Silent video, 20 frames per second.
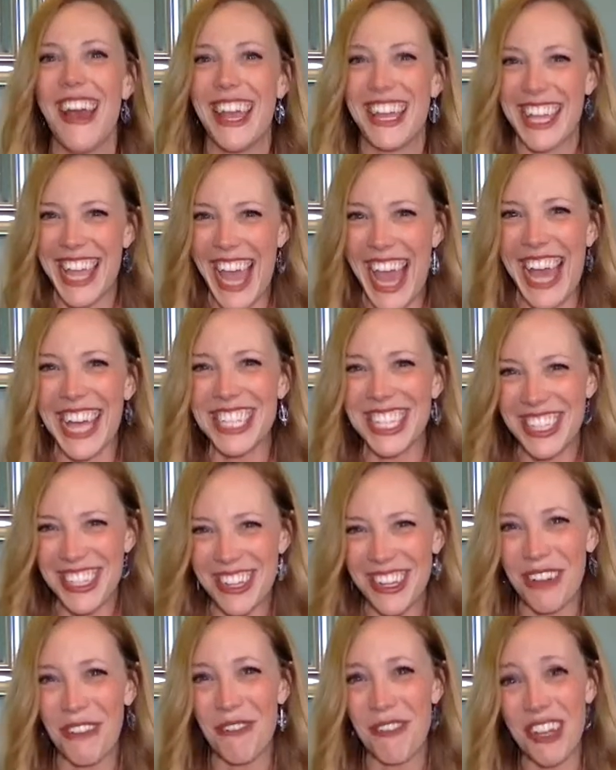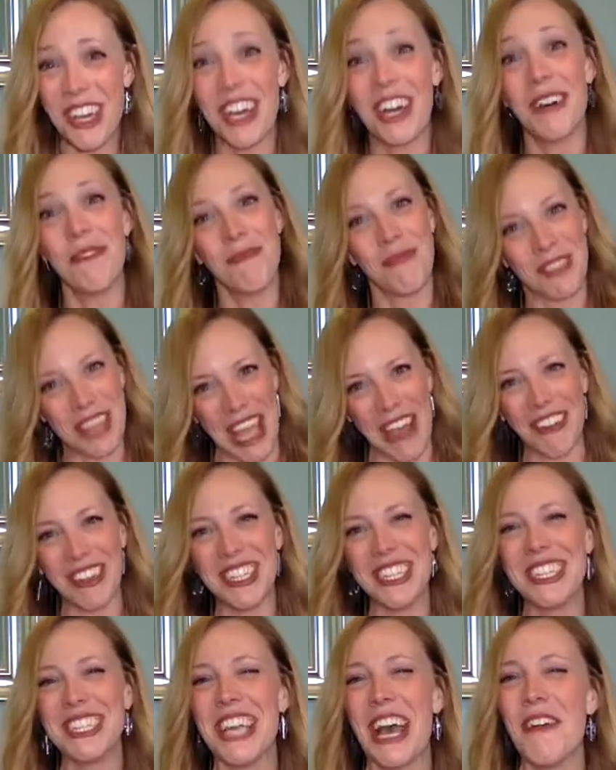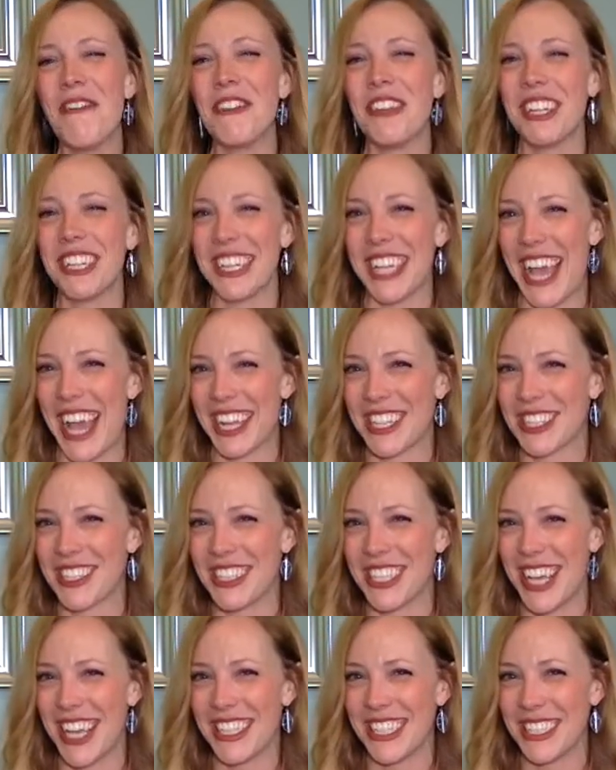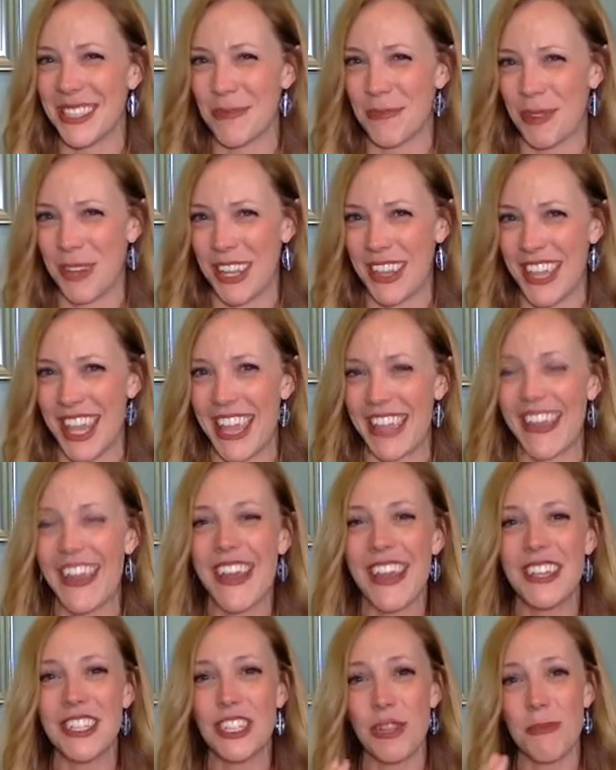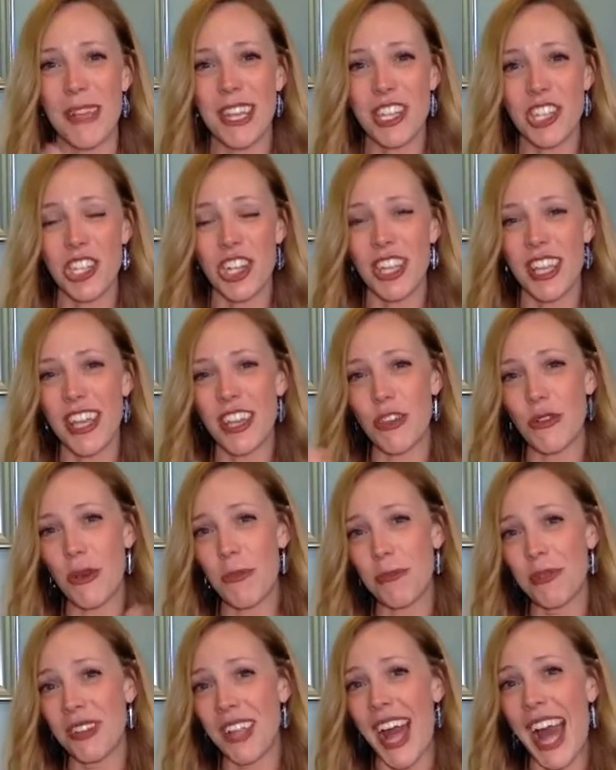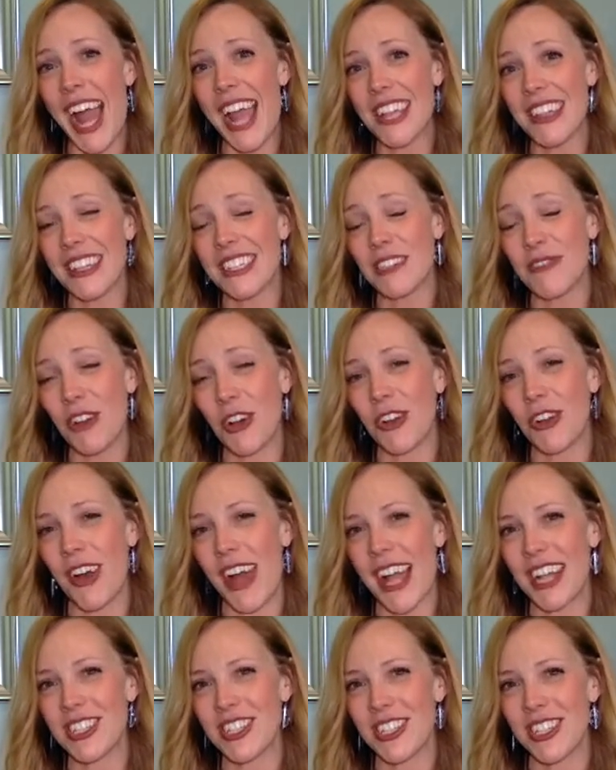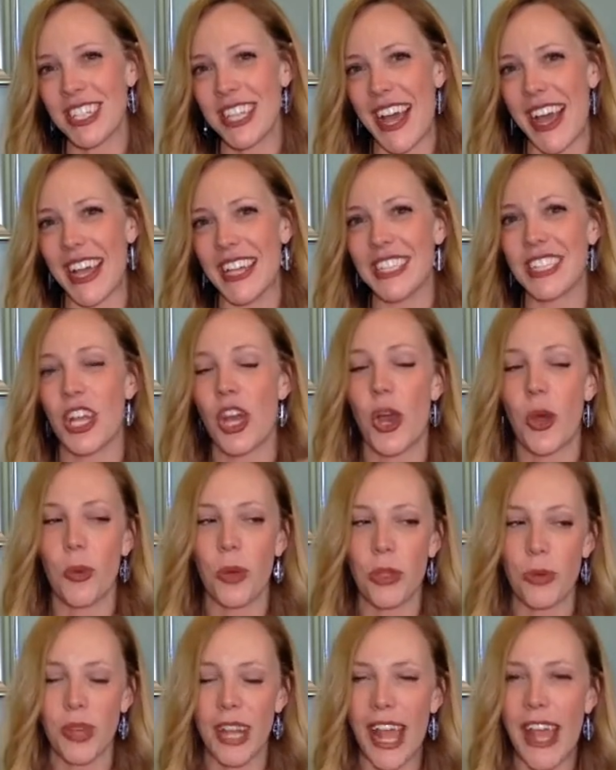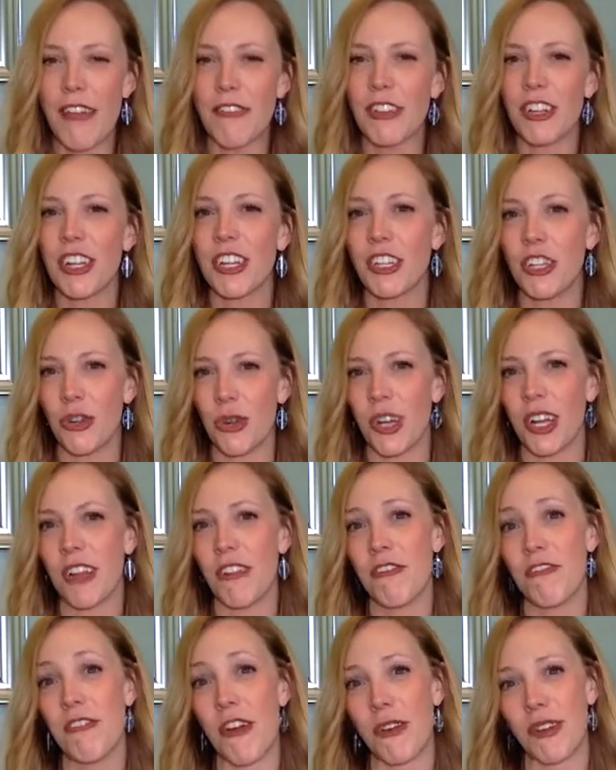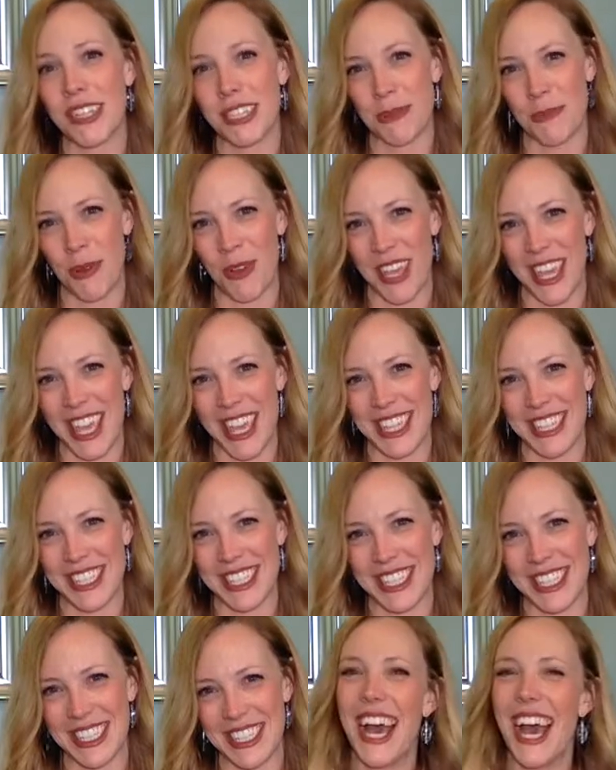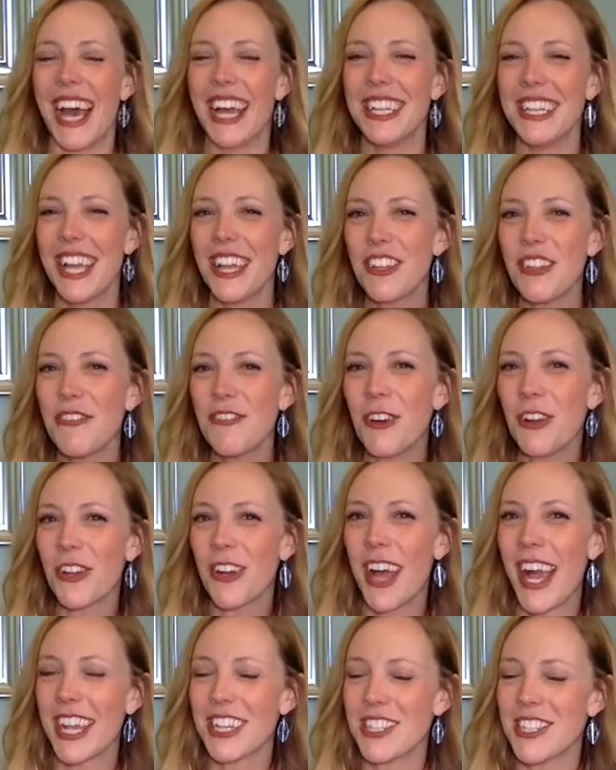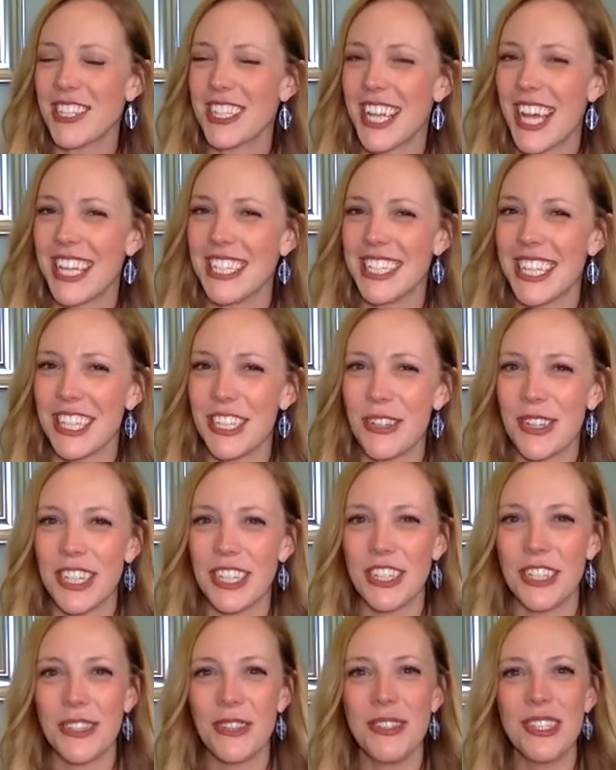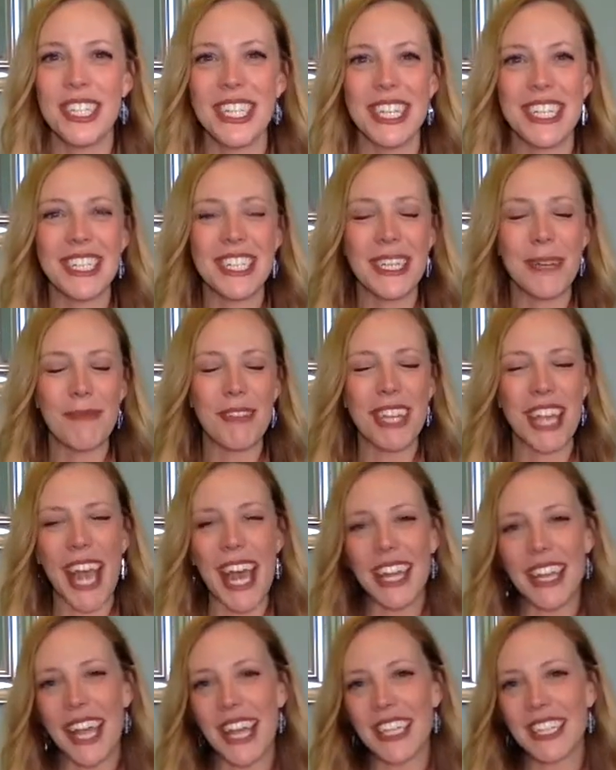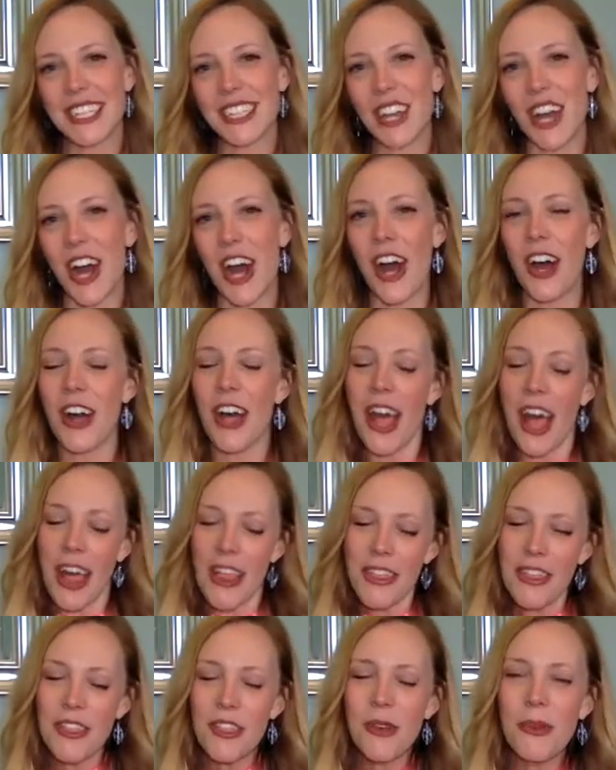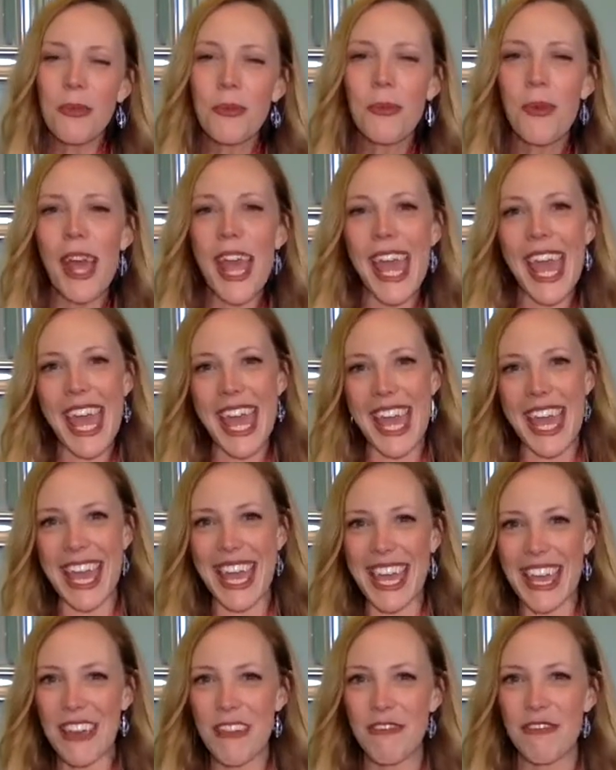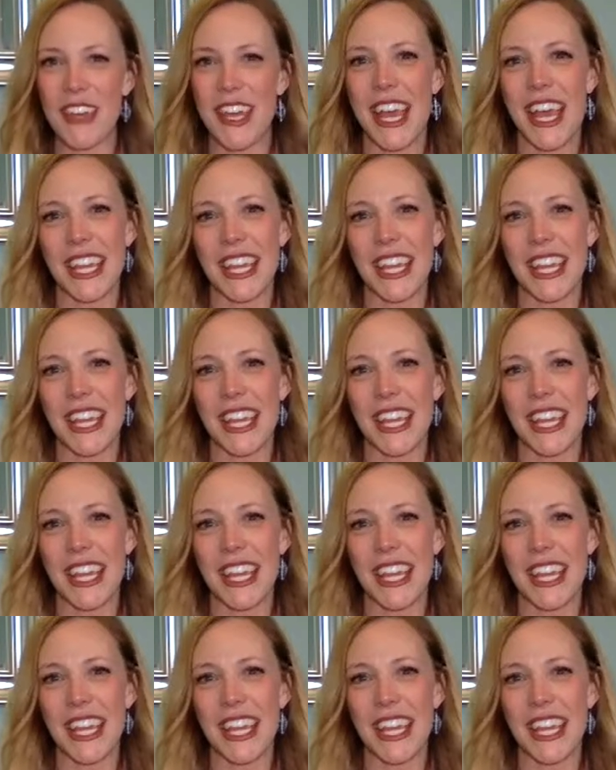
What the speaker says: Yeah, so you can feel that one definitely exercises breathing. So make sure that you apply this vocal exercise with whatever your focus point is. Another vocal exercise that you can use is something I like to call the wave.